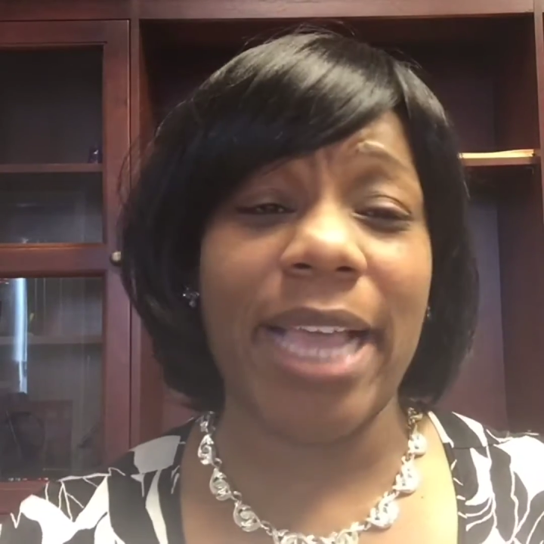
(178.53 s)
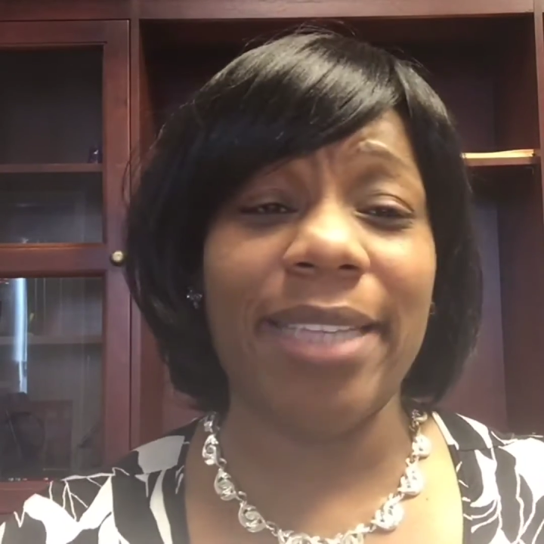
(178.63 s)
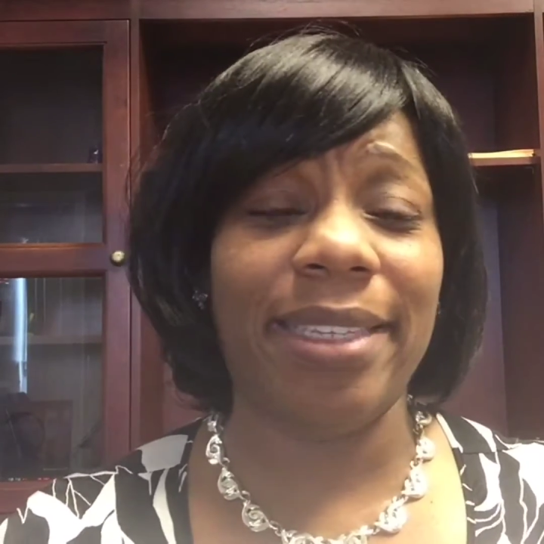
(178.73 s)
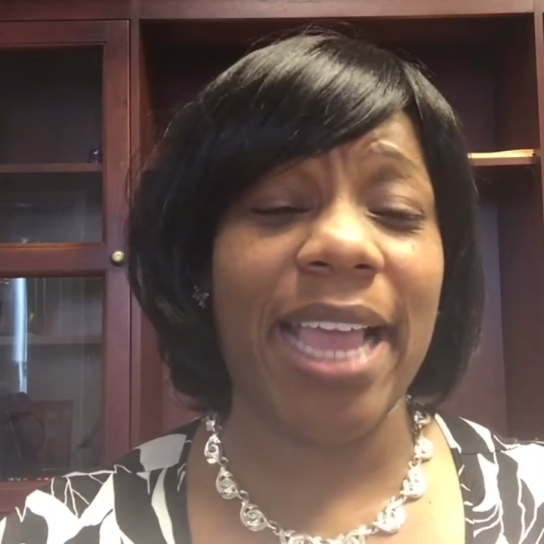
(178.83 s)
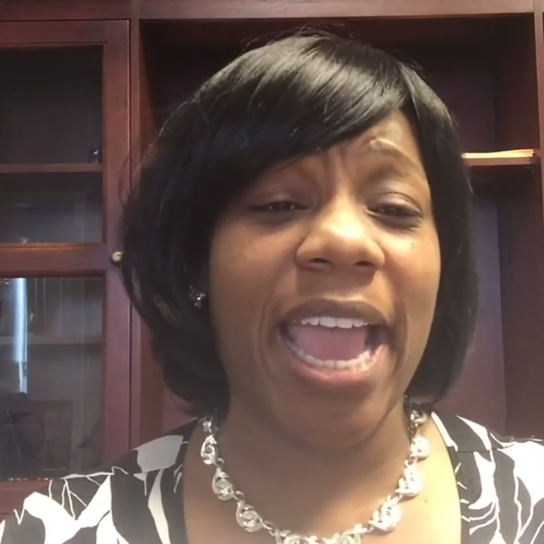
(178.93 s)

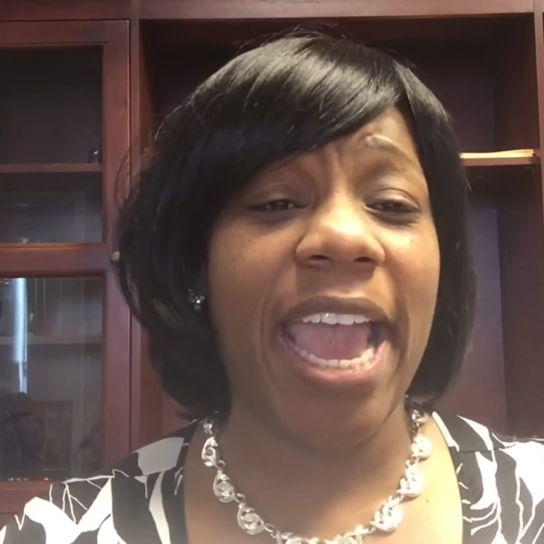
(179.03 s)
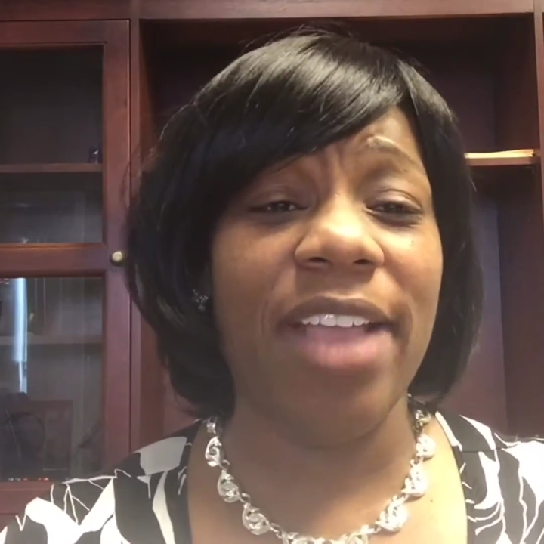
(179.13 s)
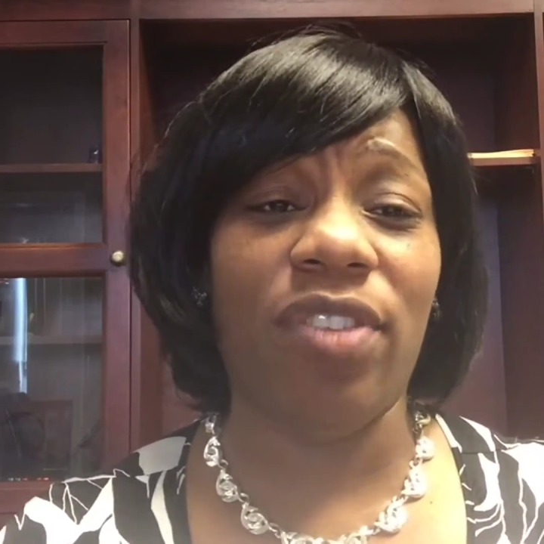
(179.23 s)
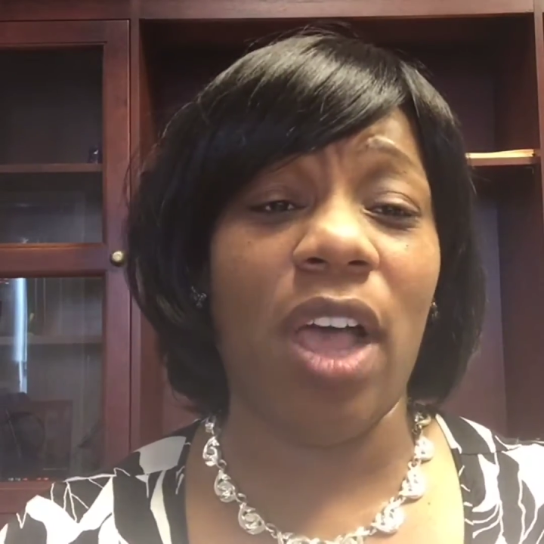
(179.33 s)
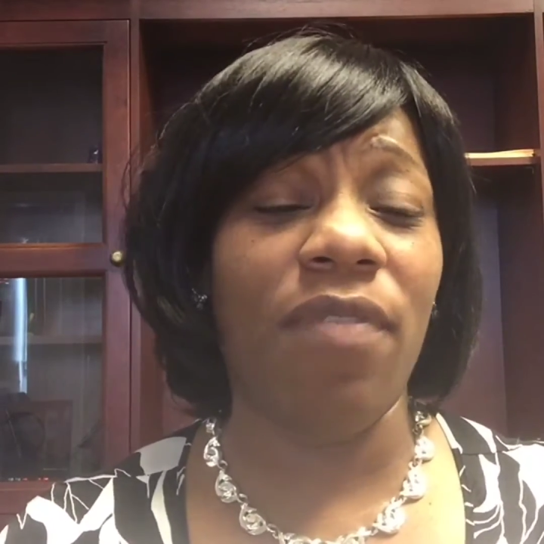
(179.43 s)
That's the
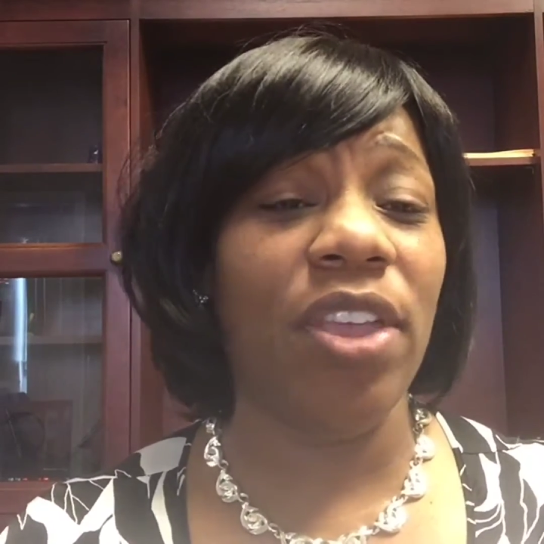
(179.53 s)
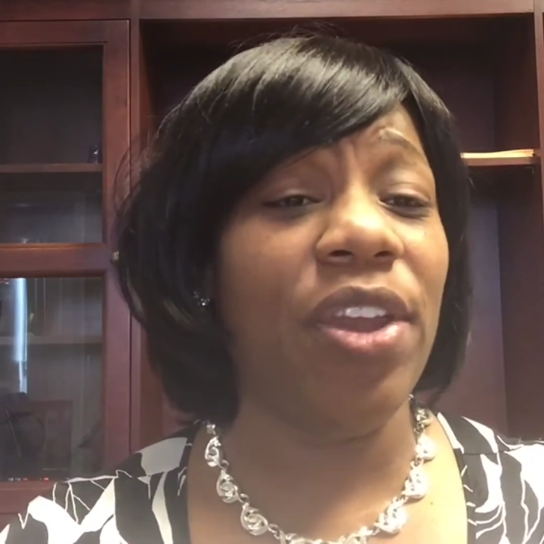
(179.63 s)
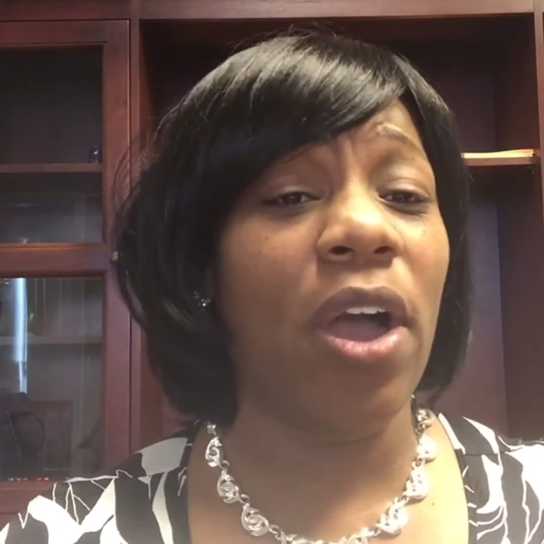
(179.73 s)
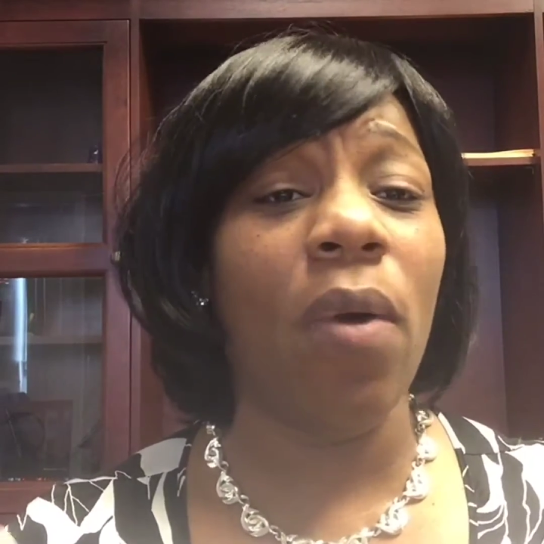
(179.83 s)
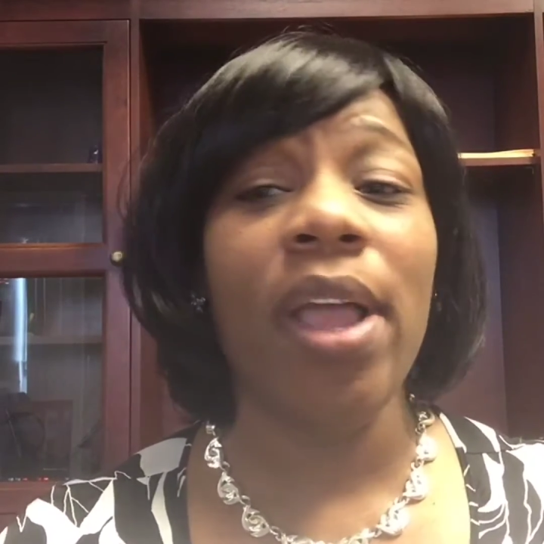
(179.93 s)
age of,
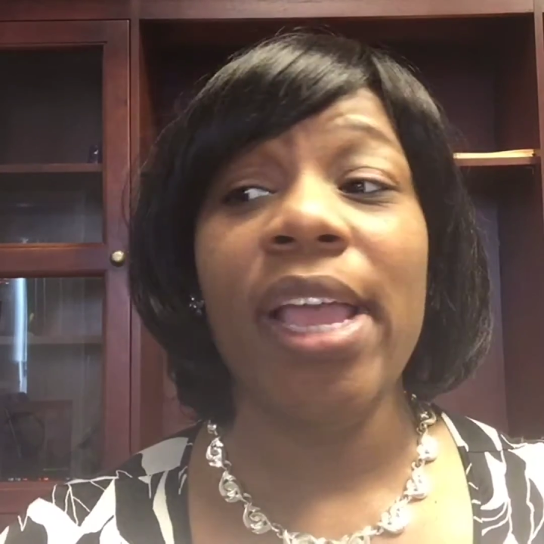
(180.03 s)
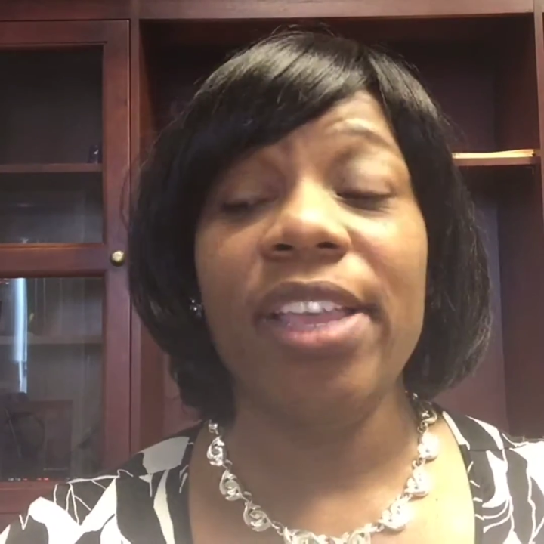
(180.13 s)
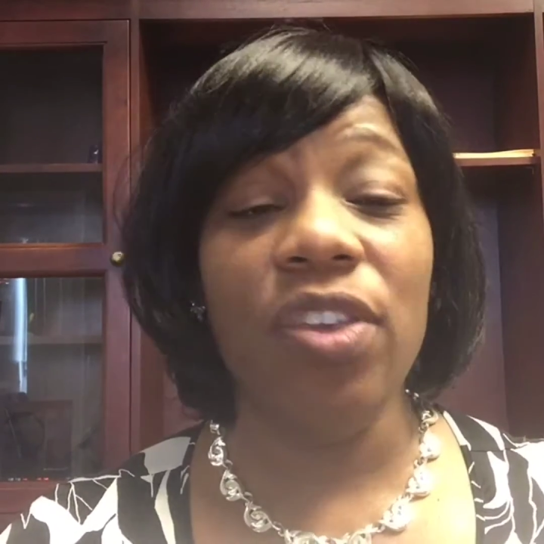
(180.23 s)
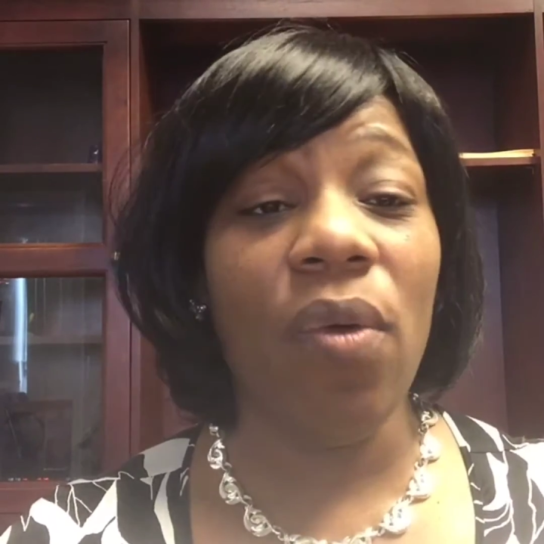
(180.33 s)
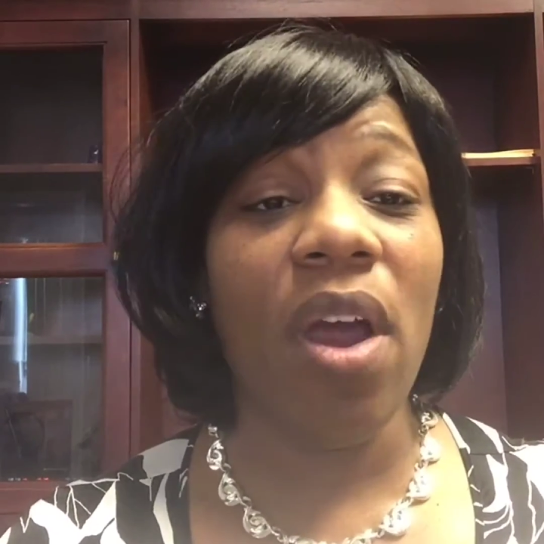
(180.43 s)

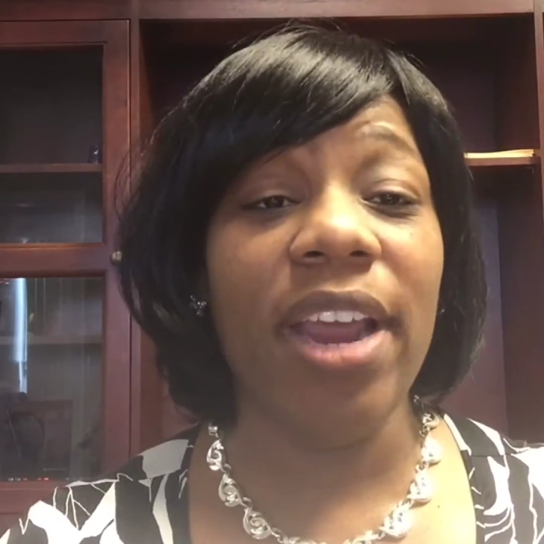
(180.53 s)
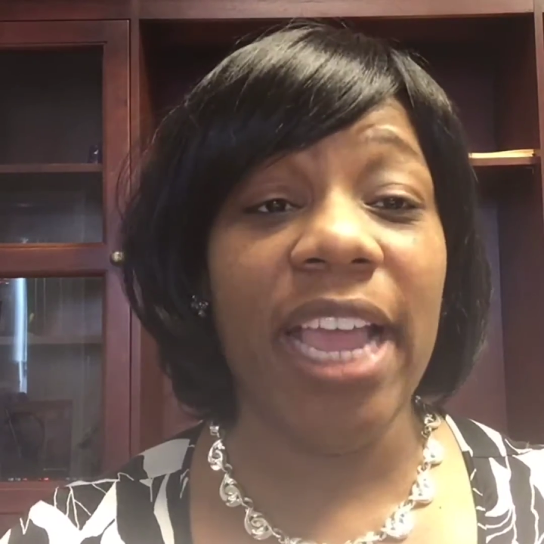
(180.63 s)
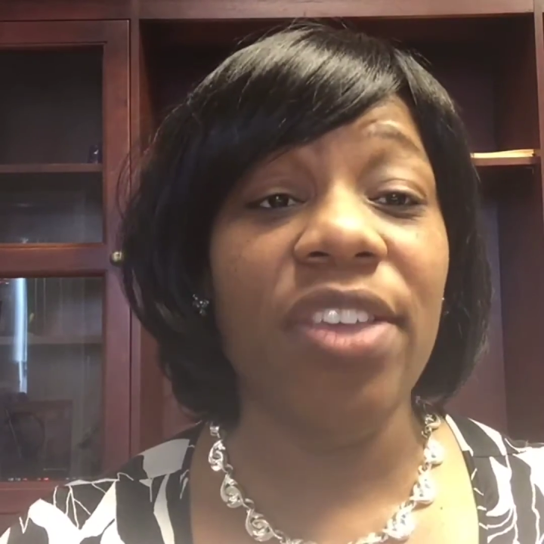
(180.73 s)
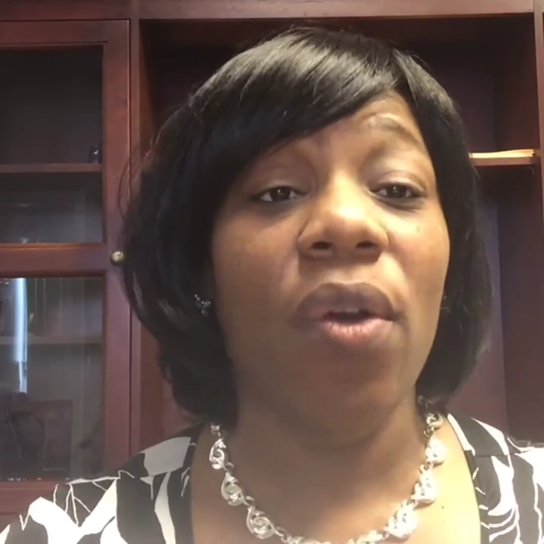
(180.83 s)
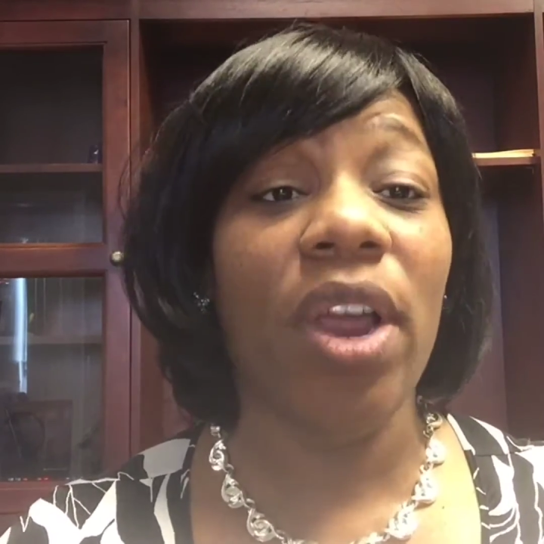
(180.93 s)
you are in your